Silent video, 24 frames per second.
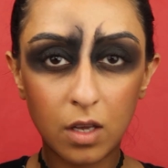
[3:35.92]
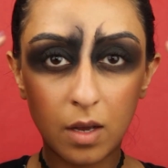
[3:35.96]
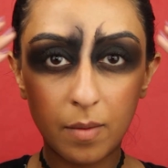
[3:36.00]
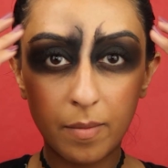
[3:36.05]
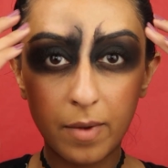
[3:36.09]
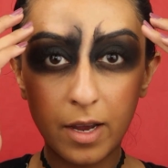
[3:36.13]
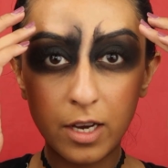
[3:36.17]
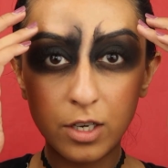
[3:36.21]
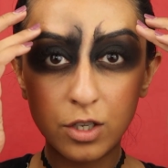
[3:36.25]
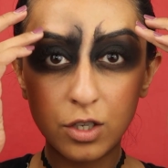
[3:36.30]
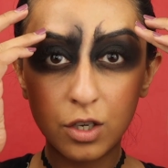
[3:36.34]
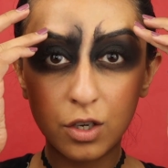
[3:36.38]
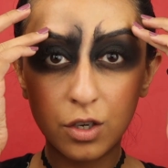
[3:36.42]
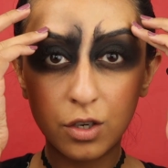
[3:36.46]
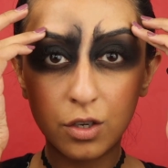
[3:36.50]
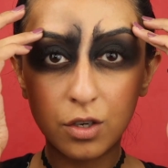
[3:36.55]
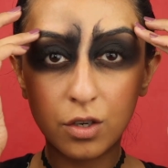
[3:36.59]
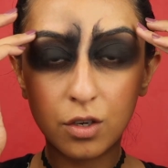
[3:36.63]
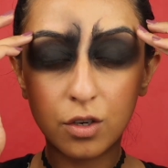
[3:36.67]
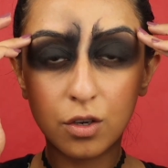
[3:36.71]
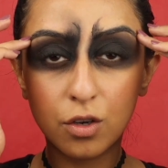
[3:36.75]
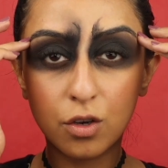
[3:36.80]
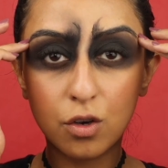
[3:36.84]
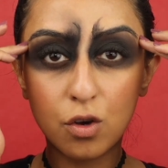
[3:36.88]
So I'm actually
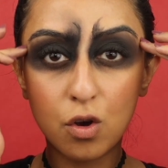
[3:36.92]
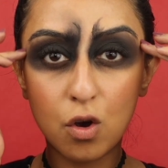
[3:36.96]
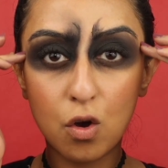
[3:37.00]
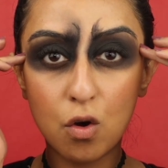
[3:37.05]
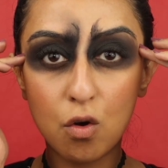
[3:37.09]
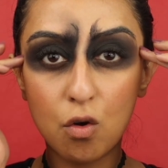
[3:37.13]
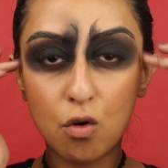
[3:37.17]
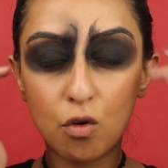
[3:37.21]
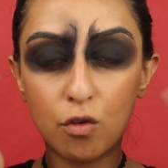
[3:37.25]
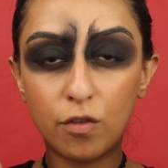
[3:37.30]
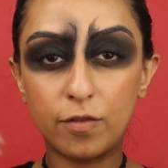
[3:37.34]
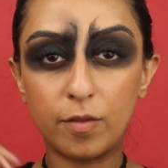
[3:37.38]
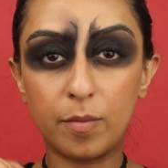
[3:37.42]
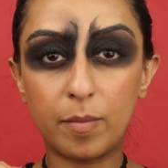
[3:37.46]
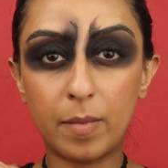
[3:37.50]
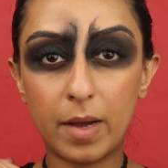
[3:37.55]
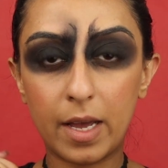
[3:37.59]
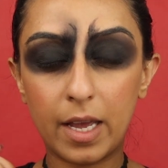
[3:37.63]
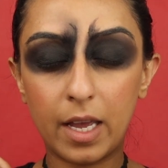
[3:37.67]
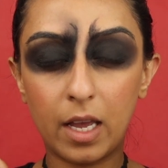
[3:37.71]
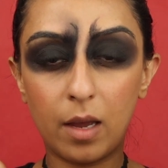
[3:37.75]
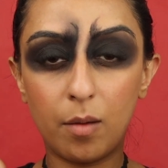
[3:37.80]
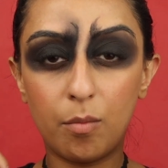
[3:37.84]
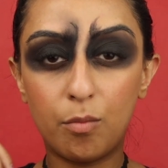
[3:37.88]
gonna go over
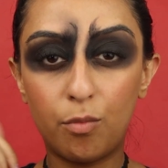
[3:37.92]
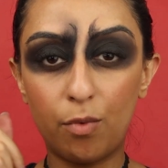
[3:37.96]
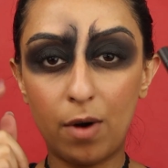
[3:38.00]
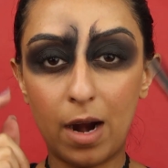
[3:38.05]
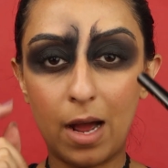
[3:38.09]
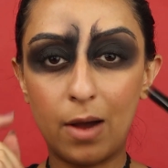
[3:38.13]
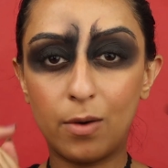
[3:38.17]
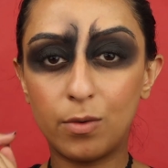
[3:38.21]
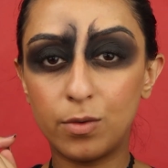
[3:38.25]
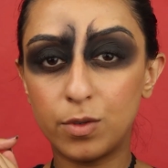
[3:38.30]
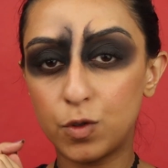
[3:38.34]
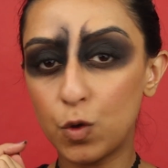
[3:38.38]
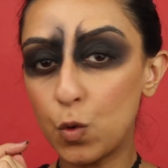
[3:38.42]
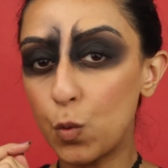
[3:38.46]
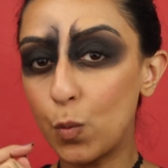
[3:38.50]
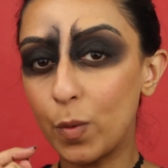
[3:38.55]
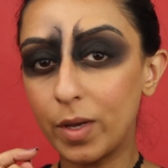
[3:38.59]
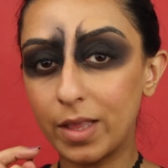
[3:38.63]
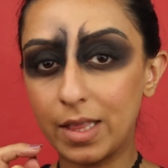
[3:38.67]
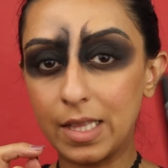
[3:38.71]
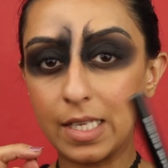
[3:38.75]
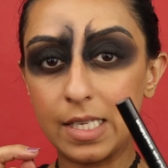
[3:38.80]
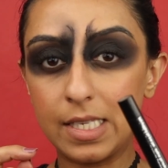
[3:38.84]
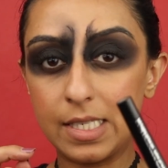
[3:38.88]
my brows
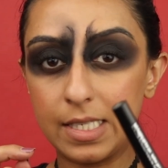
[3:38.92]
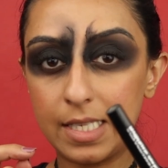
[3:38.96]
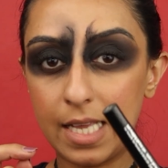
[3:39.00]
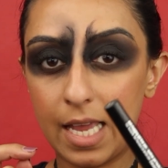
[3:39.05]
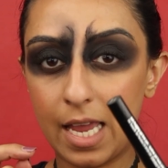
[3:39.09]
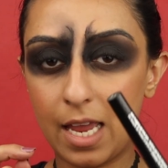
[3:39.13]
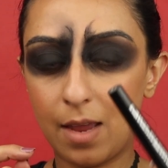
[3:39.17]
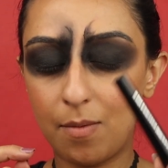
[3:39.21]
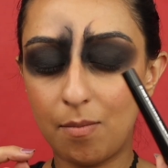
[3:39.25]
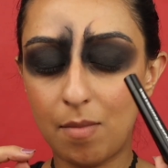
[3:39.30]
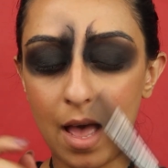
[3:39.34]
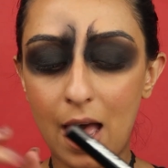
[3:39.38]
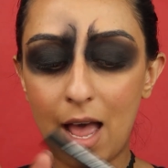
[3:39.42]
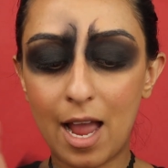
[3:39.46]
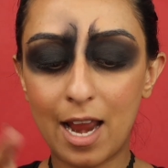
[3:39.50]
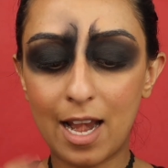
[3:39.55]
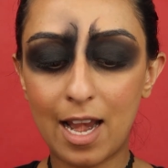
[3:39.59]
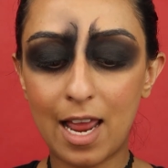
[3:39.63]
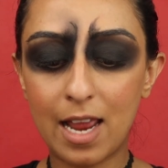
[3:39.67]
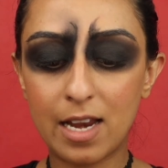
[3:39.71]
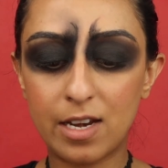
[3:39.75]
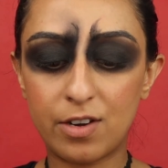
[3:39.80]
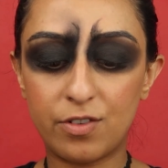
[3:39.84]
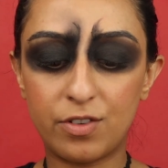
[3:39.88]
with the same
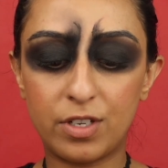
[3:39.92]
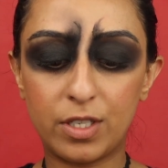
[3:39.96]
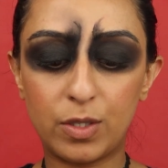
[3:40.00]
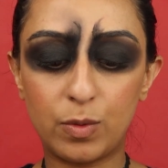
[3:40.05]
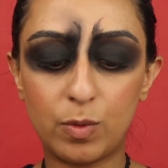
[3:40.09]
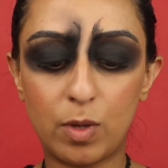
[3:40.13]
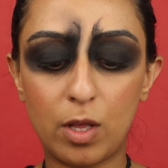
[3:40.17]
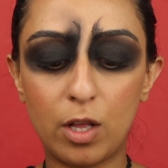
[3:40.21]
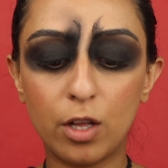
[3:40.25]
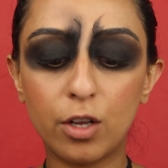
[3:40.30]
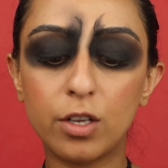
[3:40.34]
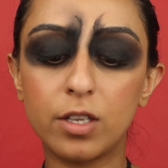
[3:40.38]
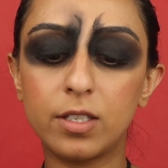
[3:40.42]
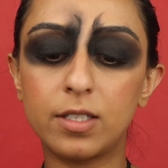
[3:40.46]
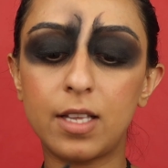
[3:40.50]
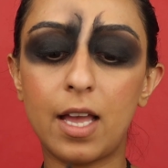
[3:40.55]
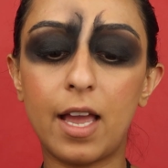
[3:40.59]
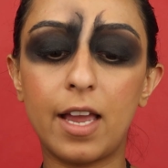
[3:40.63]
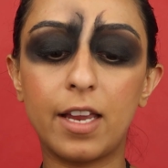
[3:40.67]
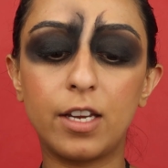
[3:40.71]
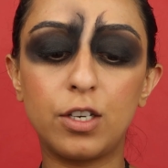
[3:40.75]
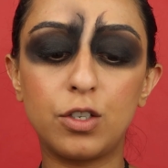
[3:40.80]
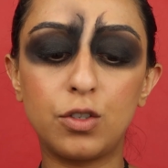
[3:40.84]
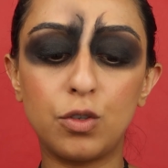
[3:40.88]
eyeliner as well, because
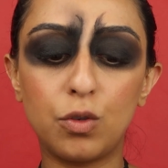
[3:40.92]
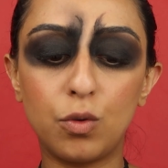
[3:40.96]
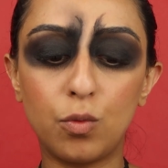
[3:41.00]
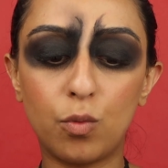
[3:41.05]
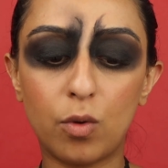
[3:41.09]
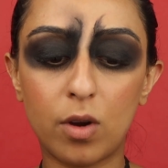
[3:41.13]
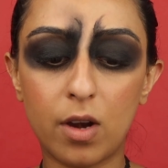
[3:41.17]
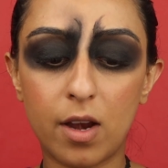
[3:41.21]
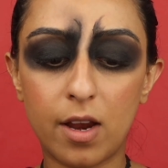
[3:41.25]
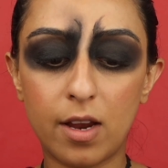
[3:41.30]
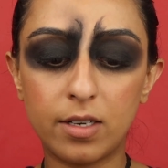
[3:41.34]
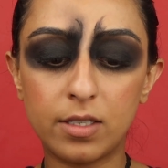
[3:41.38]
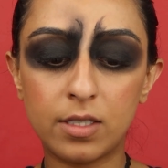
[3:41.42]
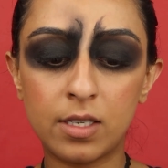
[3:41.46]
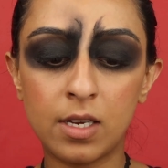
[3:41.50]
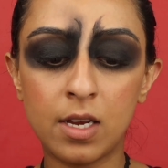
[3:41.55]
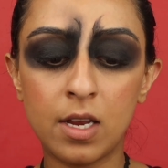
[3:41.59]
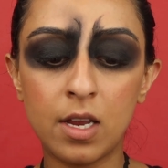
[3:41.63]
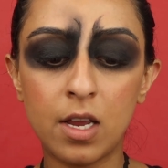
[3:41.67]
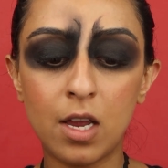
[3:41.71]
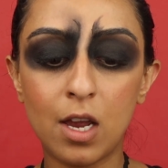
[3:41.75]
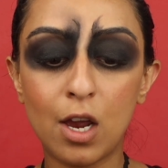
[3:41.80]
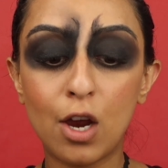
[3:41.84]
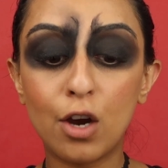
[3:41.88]
I do want it
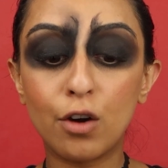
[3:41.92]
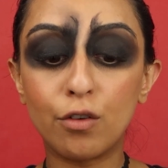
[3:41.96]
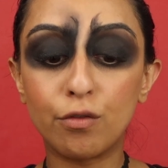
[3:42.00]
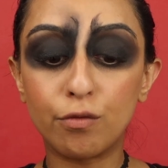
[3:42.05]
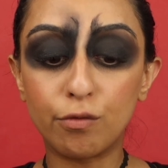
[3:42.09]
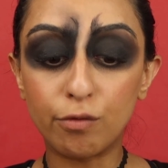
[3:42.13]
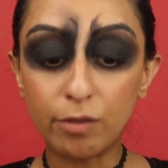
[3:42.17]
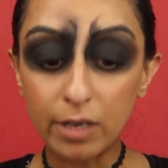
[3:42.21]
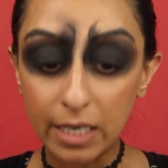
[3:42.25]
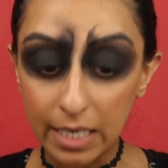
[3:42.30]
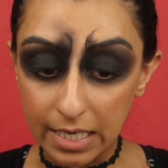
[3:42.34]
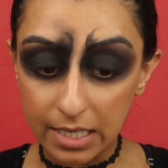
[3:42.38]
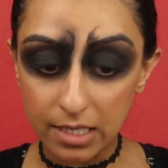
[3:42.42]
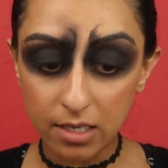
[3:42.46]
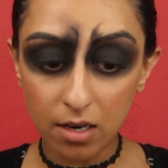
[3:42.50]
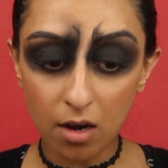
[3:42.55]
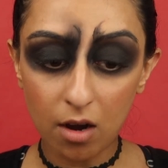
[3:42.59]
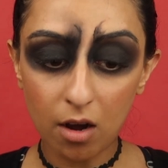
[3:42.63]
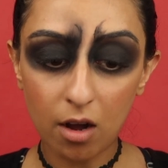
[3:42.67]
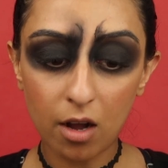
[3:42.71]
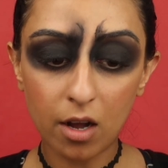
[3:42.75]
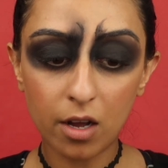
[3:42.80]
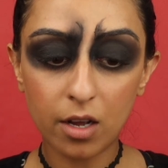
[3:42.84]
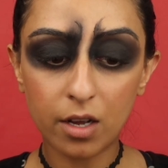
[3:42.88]
really
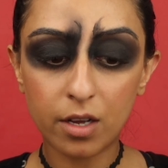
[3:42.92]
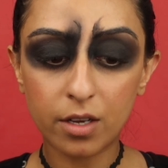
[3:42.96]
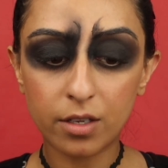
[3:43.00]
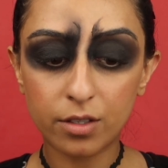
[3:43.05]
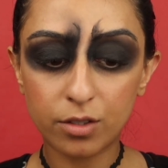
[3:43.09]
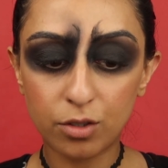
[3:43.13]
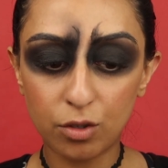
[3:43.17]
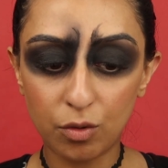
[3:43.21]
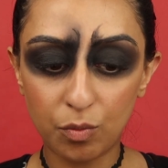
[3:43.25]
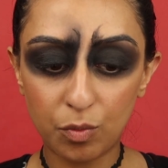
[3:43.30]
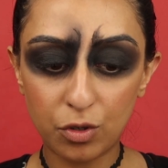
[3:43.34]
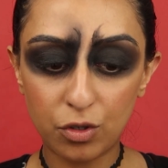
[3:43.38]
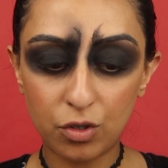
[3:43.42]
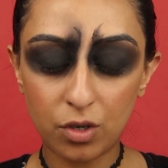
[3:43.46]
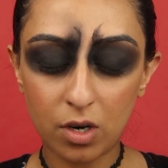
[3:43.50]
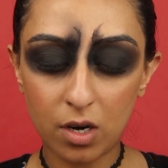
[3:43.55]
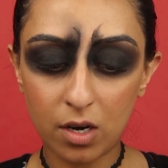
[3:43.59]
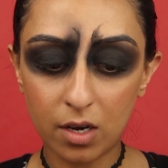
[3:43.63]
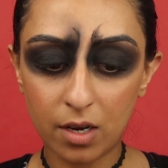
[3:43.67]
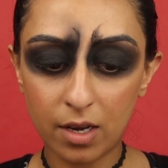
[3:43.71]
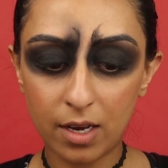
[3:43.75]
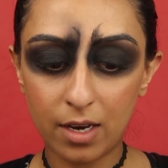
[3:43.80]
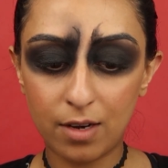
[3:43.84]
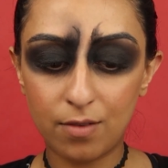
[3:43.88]
dark, super
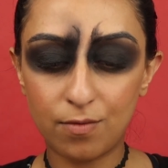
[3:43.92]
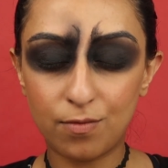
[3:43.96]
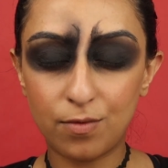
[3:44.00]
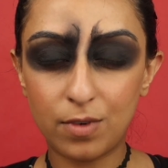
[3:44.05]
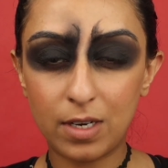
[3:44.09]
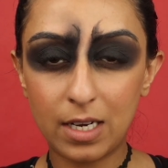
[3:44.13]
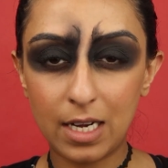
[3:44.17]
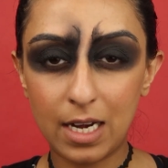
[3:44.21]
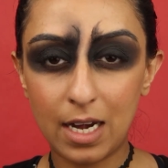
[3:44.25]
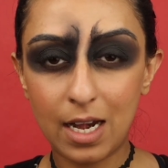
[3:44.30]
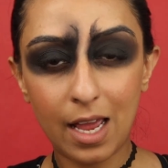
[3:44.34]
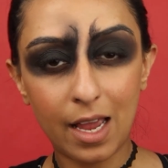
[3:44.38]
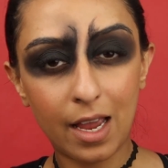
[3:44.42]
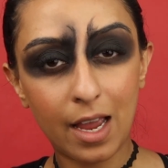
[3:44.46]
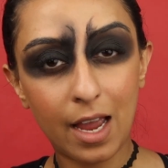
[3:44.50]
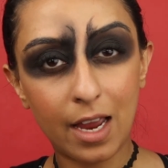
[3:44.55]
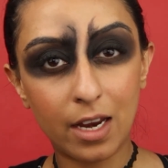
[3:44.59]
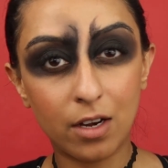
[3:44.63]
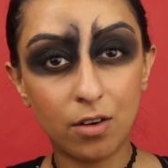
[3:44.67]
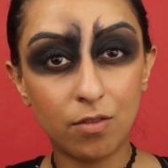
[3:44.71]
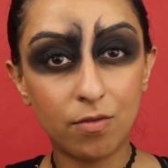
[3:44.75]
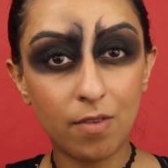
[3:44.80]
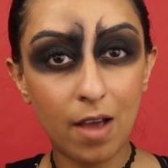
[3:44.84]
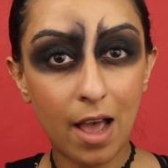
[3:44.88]
dark, and really like
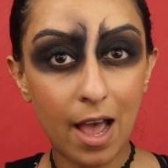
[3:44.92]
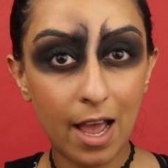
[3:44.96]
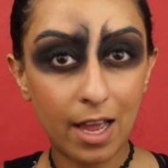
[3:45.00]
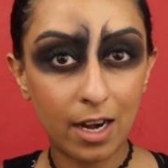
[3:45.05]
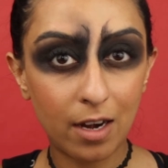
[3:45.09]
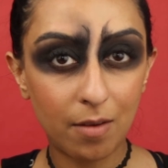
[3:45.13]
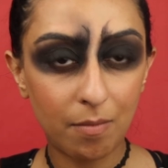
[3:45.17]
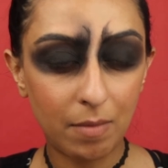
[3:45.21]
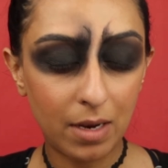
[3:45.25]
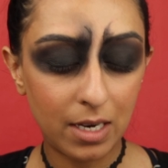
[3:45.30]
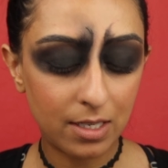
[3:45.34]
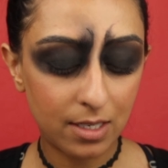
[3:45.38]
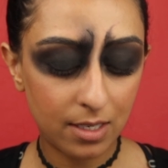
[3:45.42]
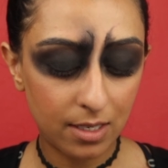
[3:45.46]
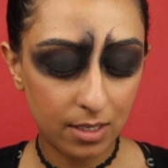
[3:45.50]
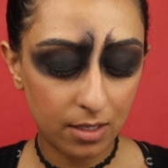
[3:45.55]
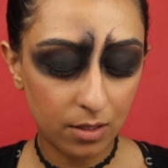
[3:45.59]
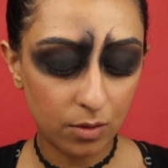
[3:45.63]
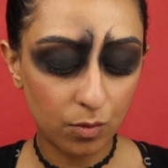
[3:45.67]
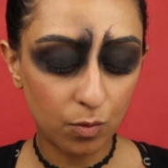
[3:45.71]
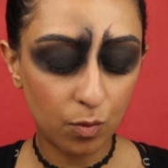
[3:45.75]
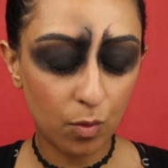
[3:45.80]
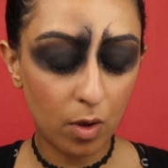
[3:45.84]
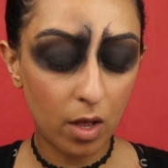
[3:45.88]
kind of animated
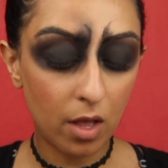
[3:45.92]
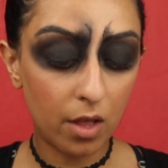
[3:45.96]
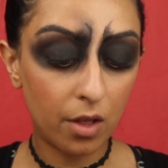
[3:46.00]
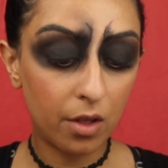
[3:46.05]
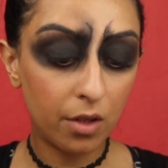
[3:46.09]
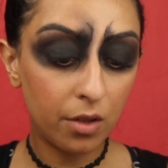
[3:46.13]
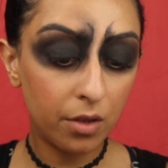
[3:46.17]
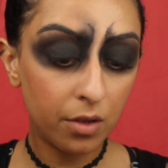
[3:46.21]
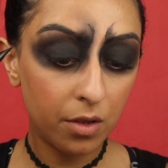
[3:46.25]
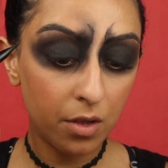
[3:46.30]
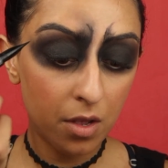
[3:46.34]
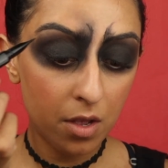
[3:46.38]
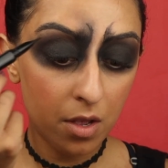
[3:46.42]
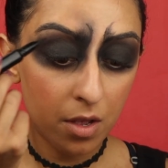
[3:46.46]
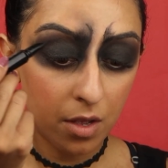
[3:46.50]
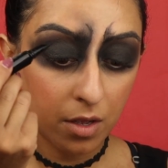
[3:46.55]
as well.